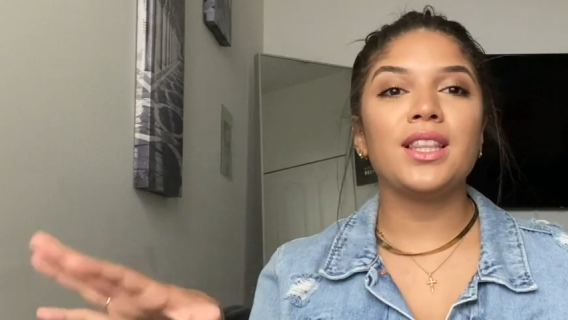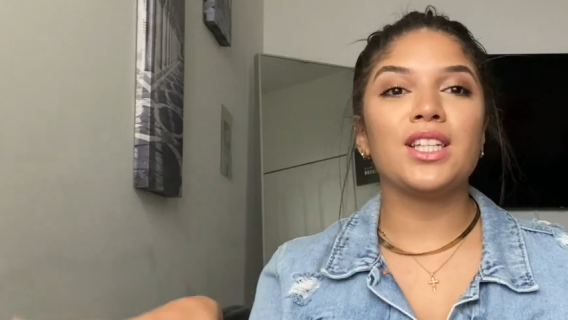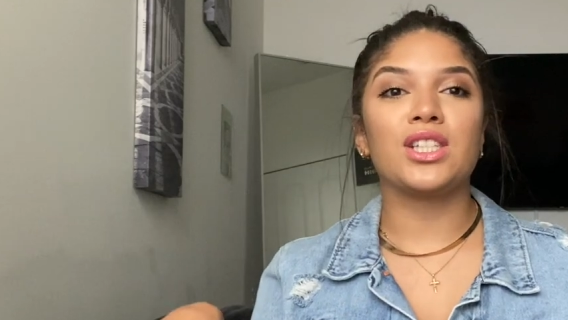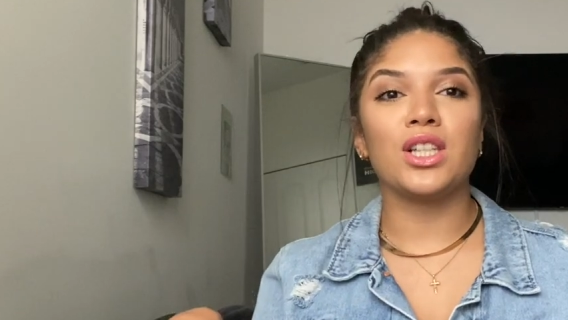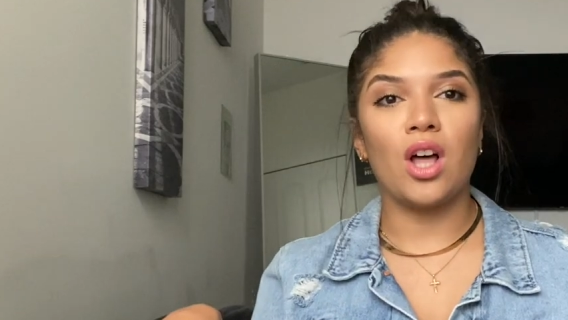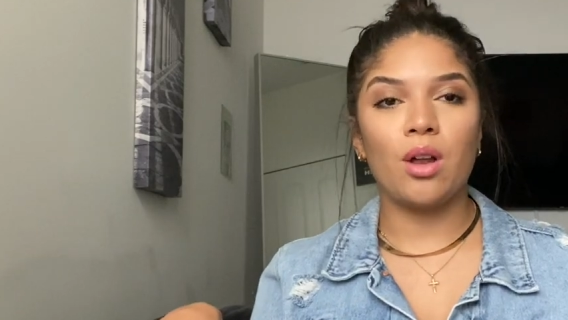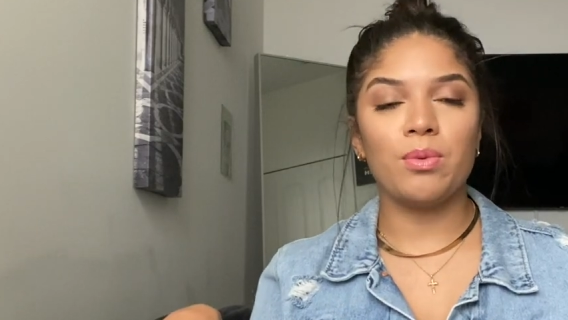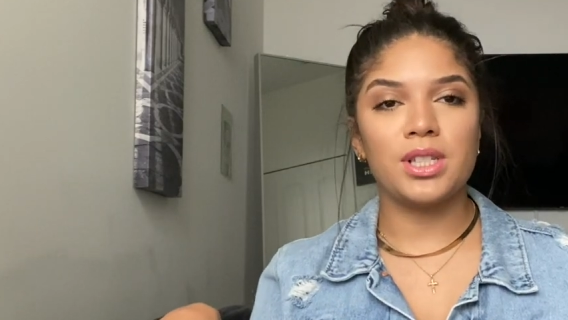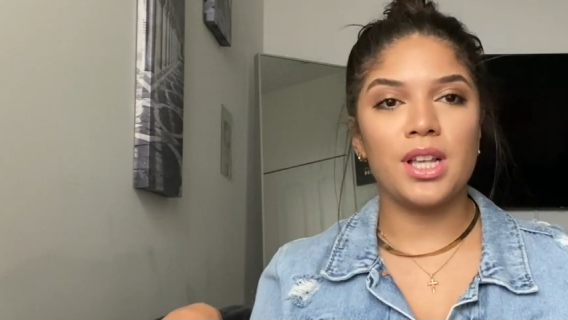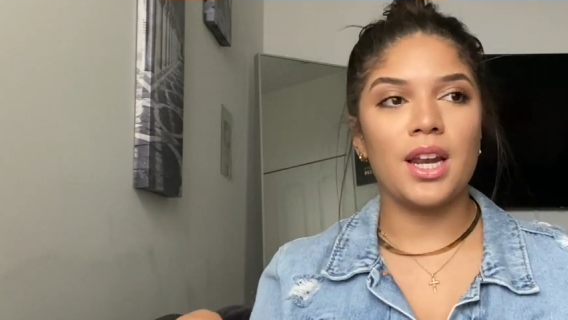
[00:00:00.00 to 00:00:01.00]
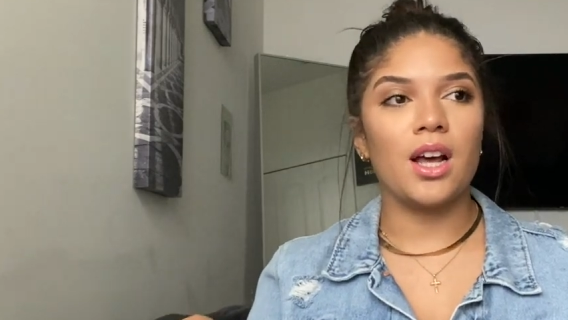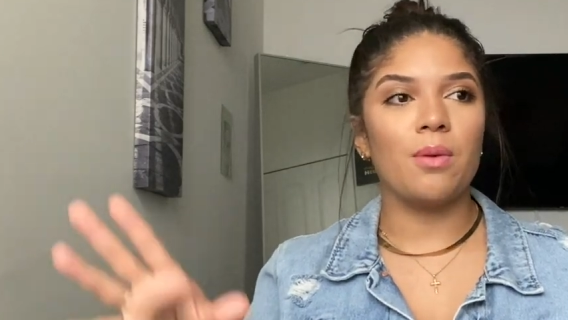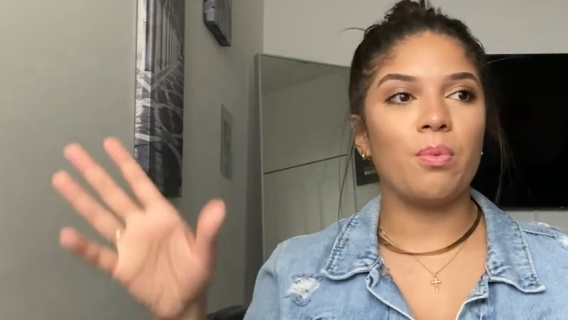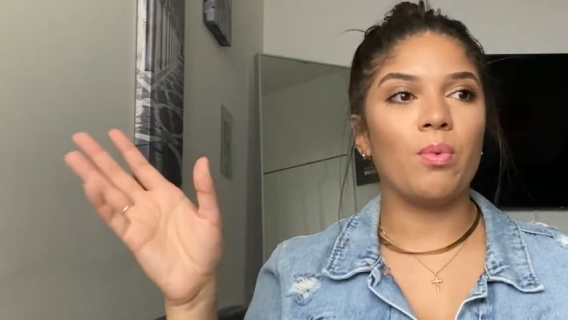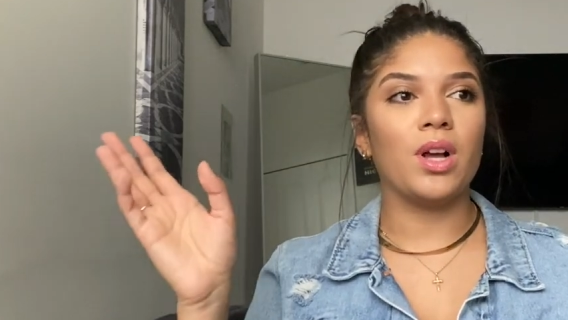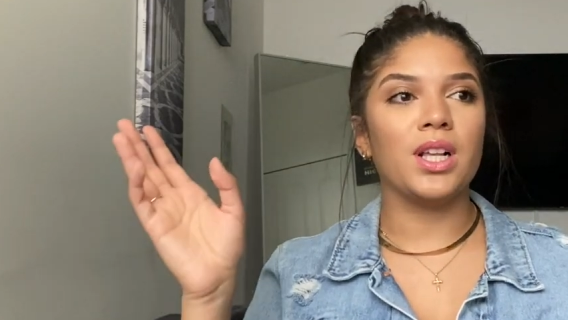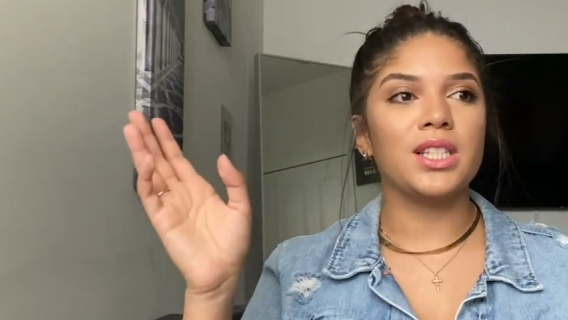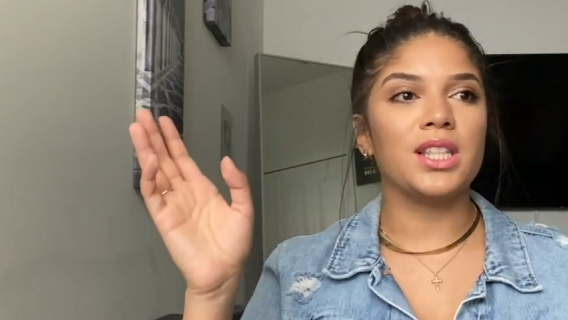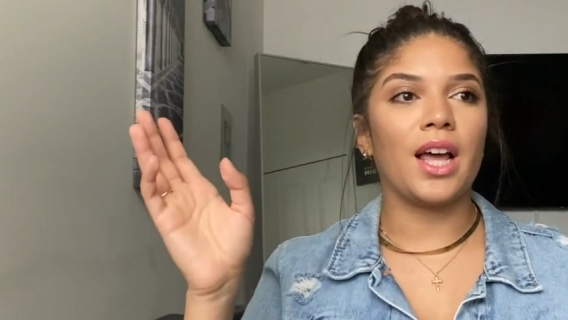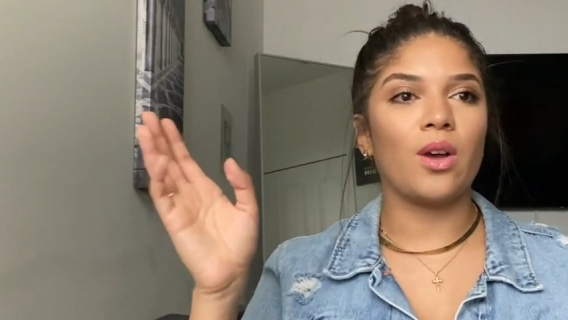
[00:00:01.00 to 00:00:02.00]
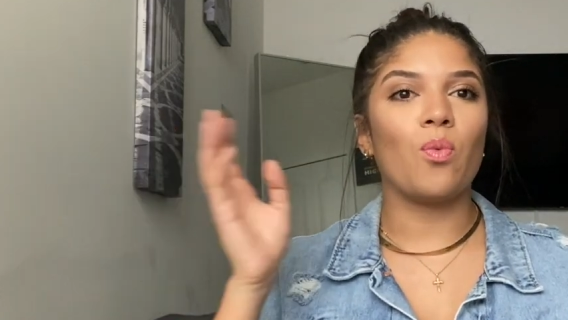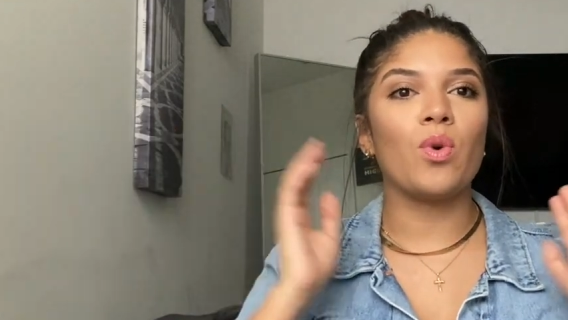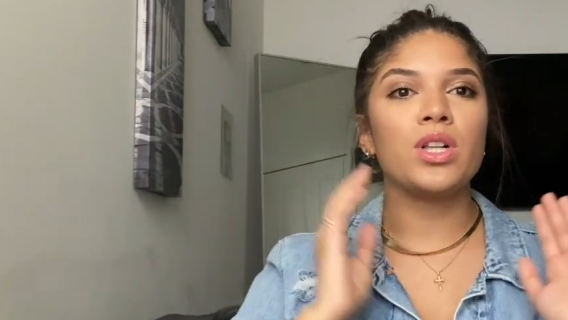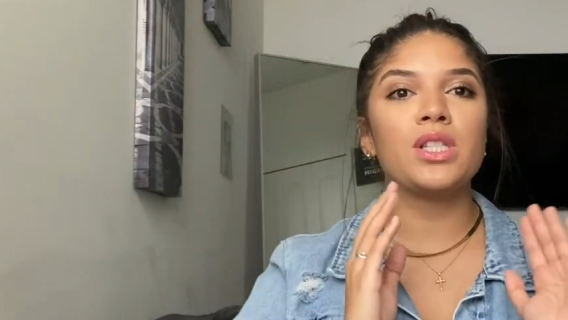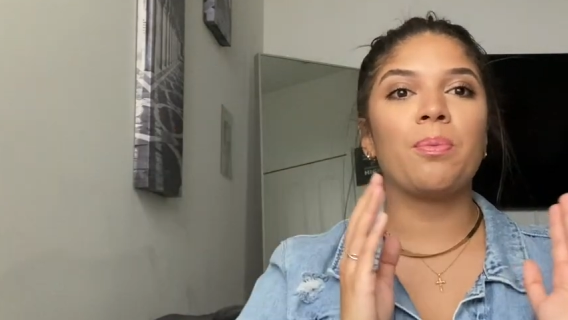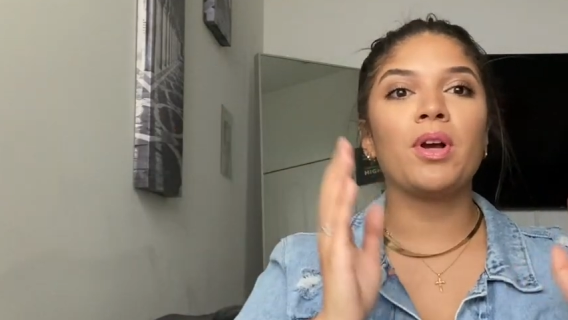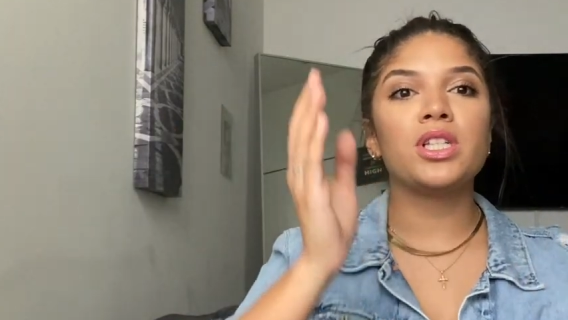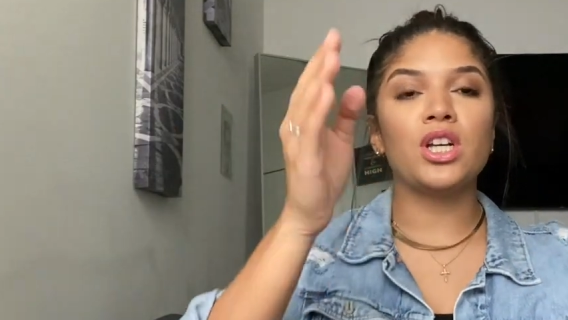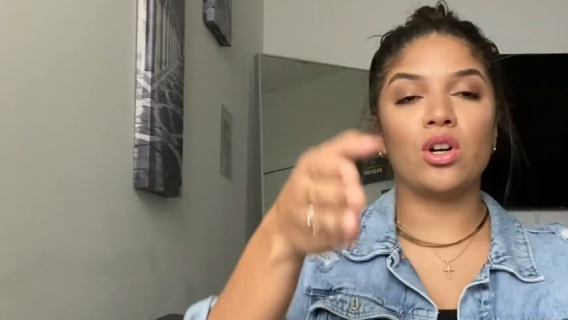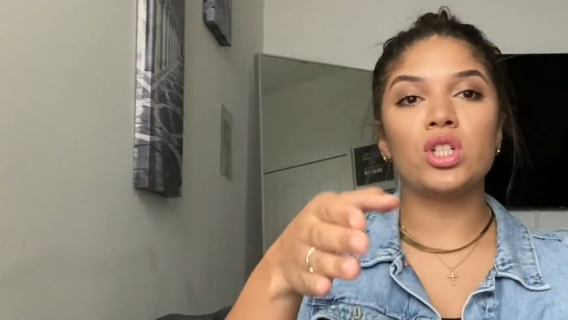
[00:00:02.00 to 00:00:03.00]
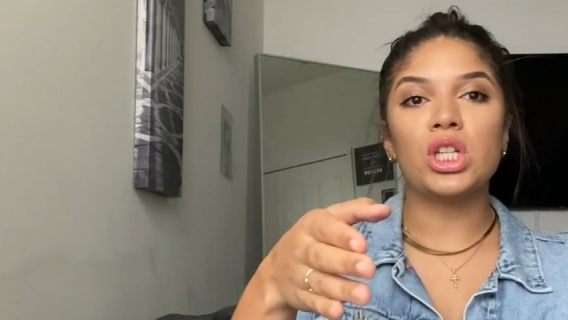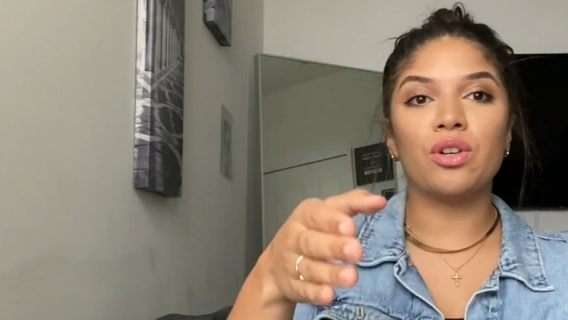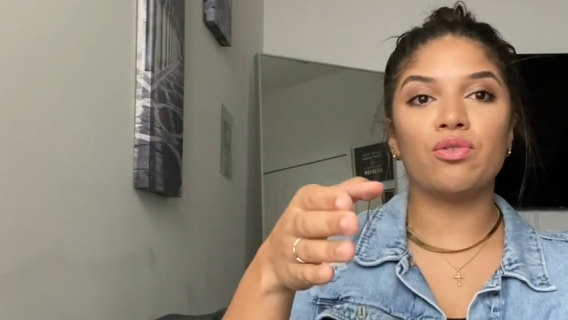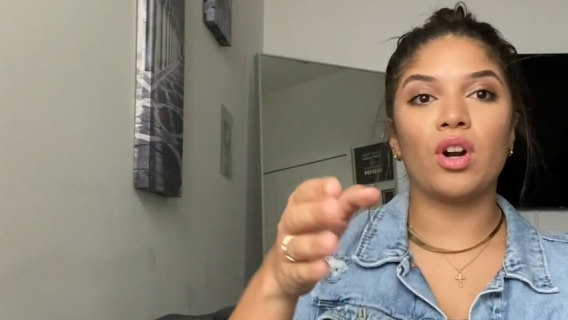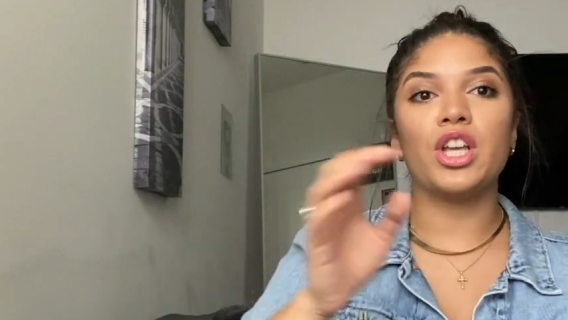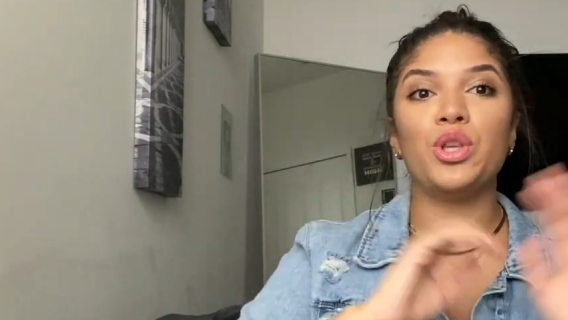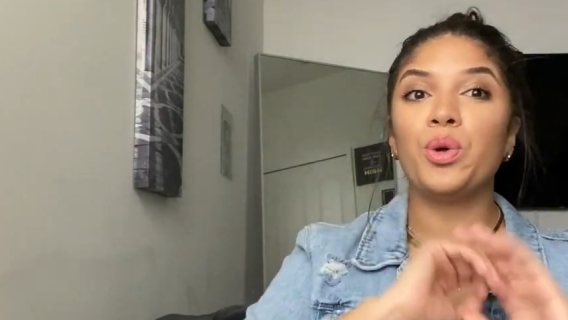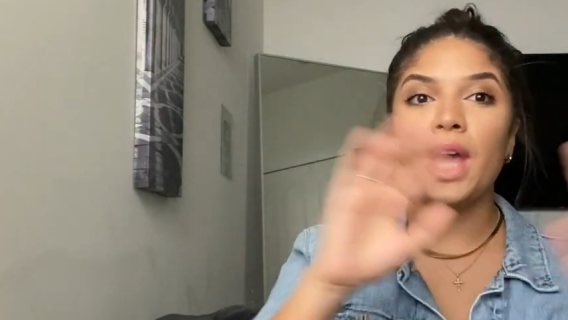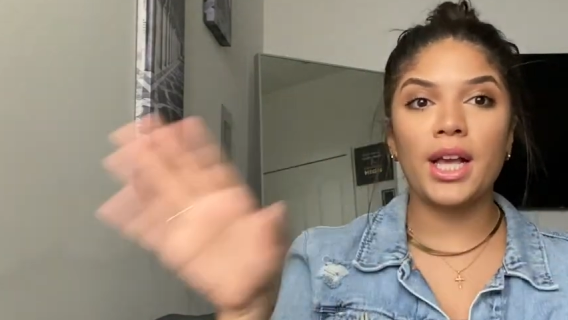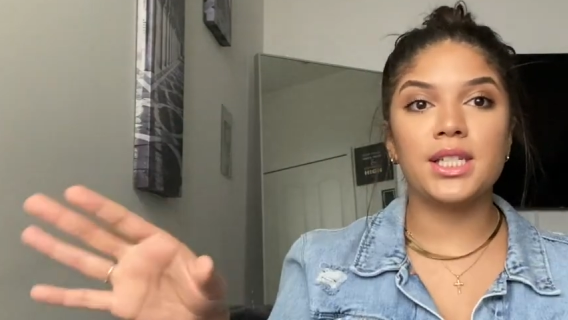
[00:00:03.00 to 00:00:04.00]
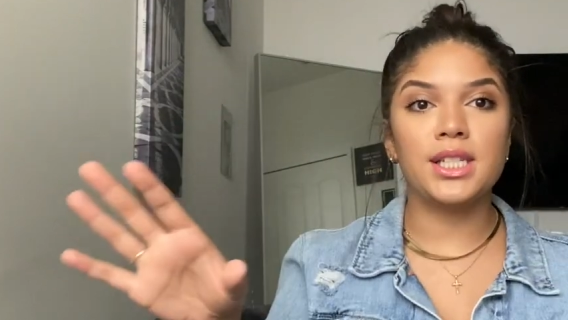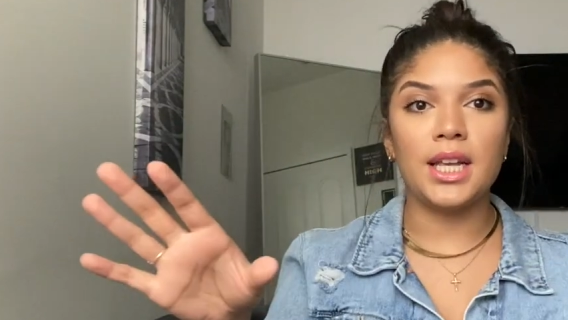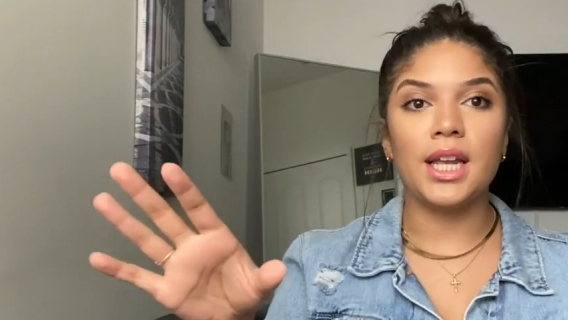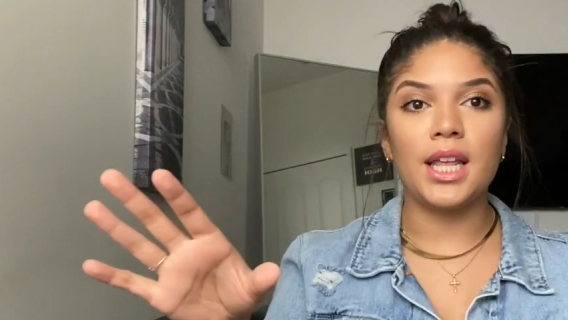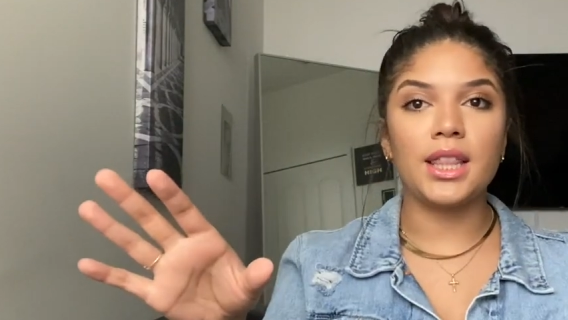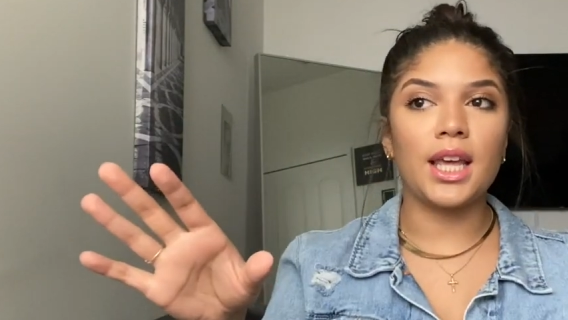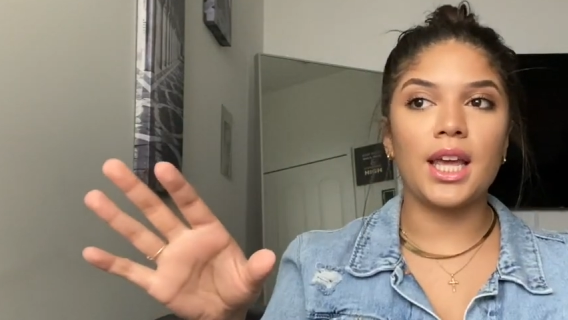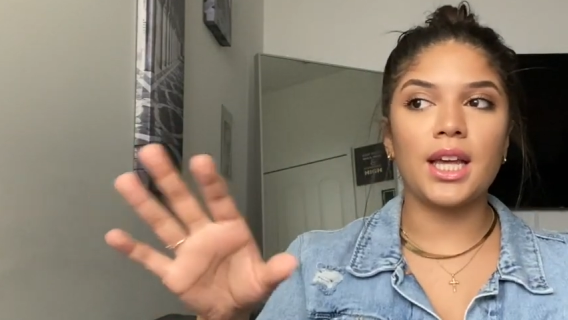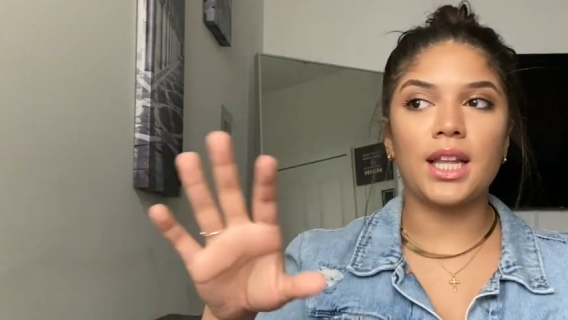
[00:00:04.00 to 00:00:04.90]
that the salon was set up was like, once the person goes to the front, you can't see anything.